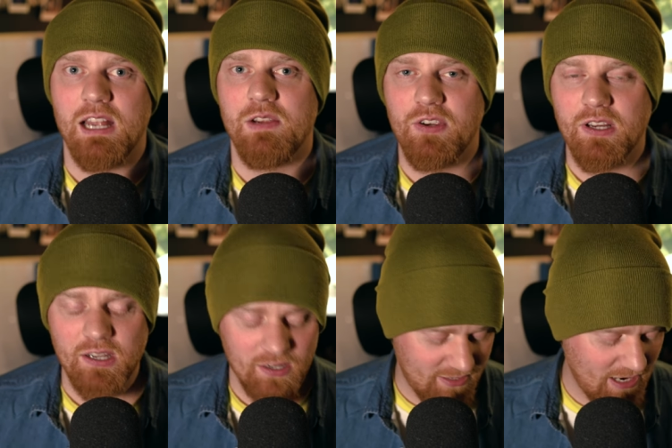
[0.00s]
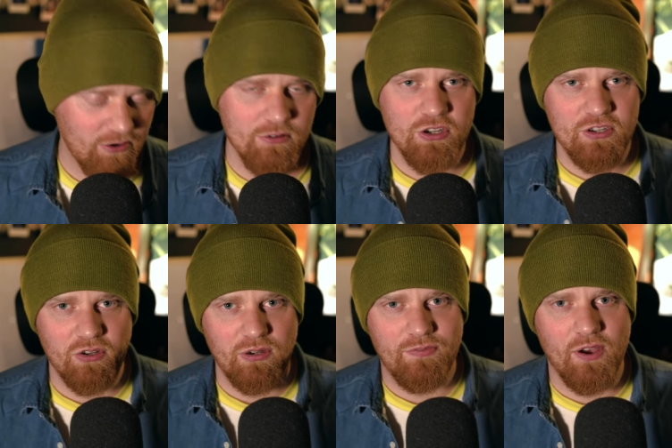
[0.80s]
And if you're going to carry on
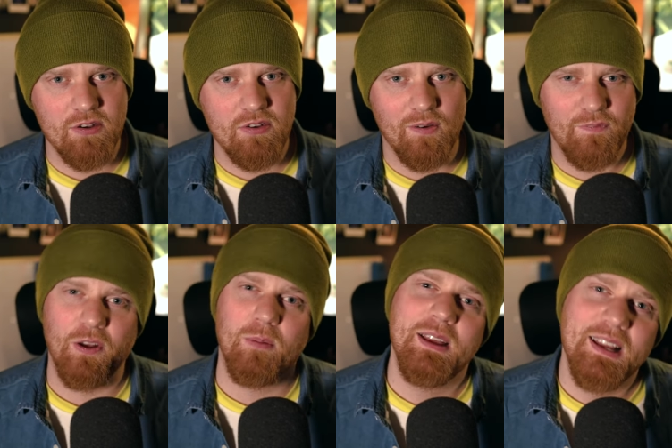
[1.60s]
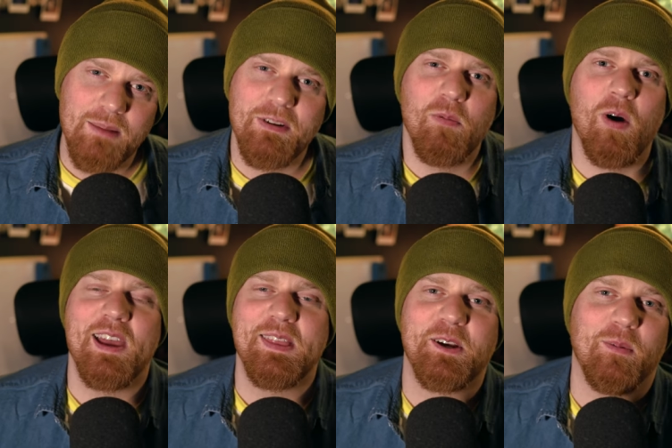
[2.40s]
shooting on your phone and not film, let me know
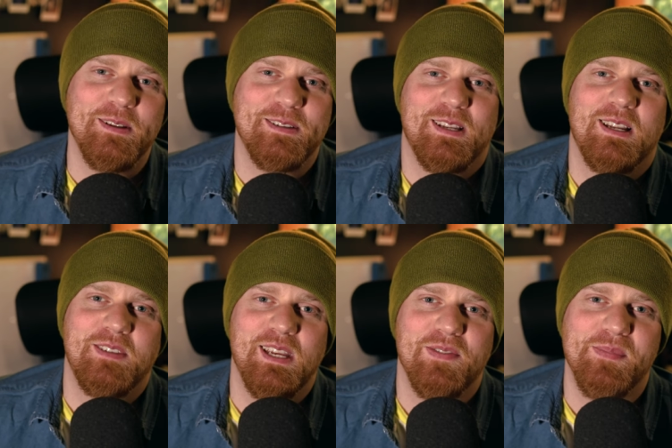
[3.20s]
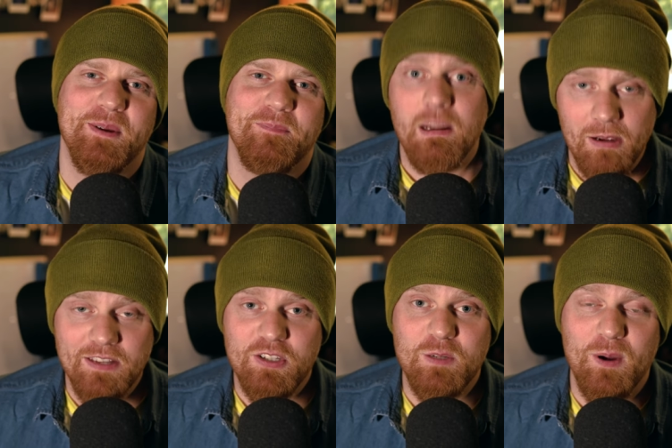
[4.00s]
why in the comments because I'd love to hear from you. Anyway,
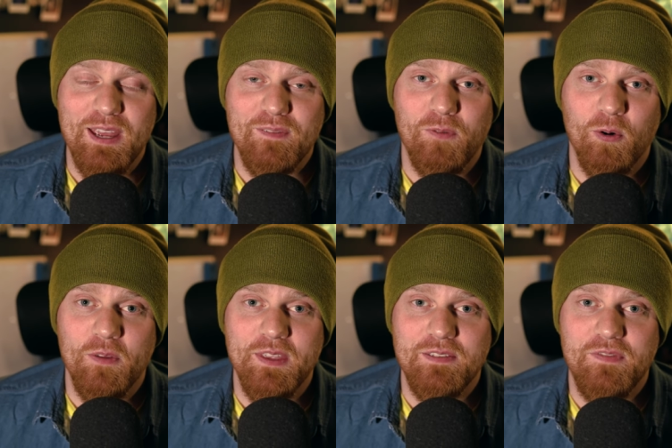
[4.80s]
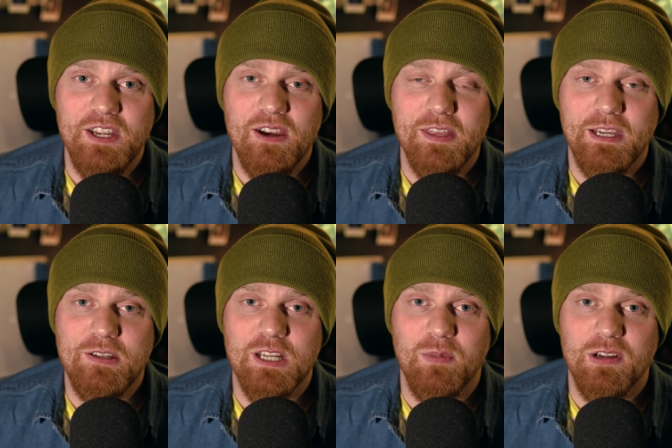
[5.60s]
that's just about it for this video. Thank
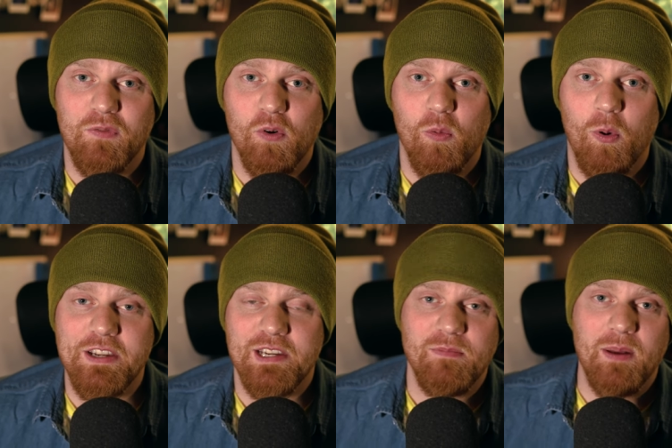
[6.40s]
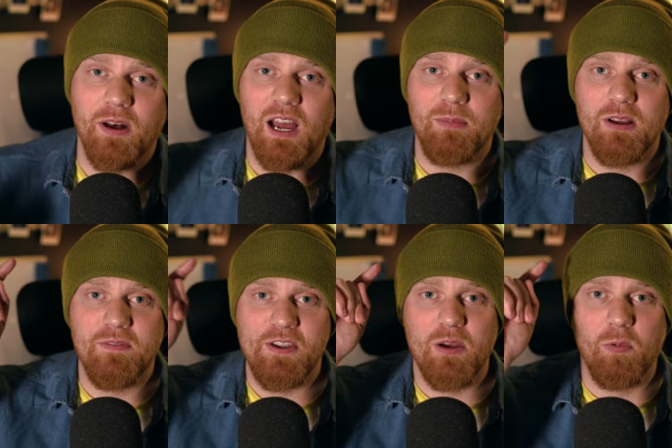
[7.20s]
you so much for watching. Remember, I upload
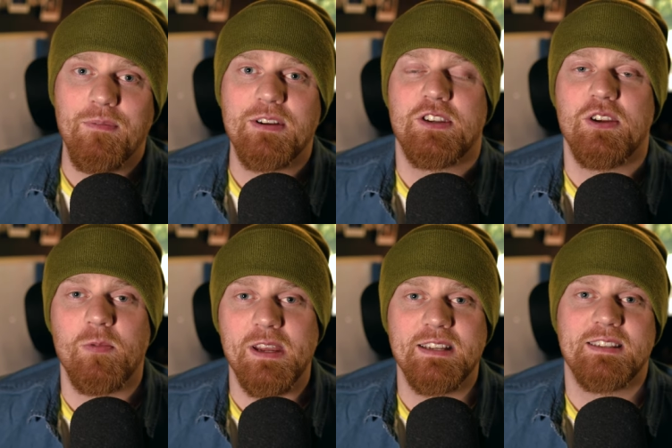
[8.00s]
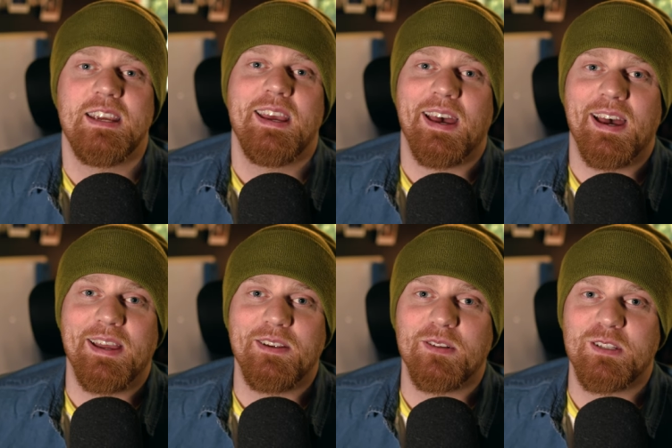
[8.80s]
a video every two weeks.
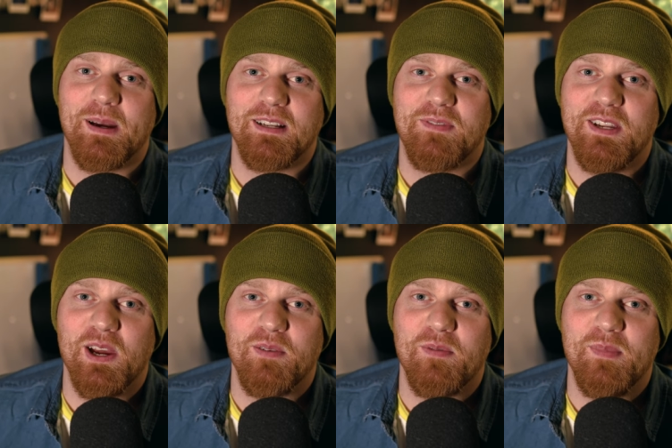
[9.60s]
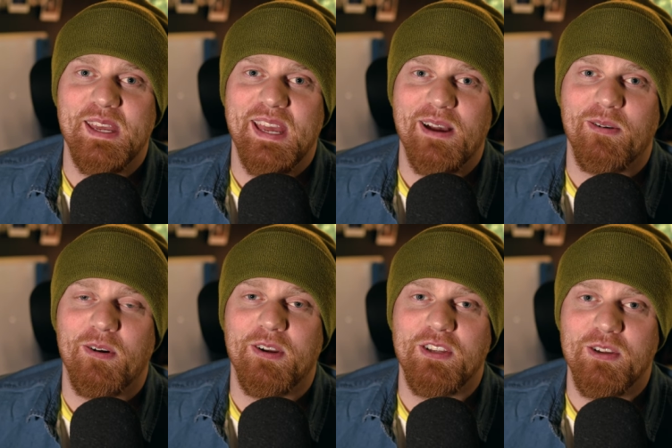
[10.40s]
Uh, you'll expect a video from me here
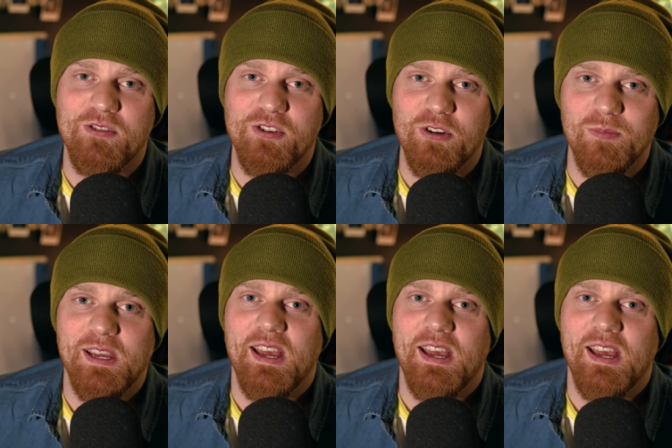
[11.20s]
on YouTube.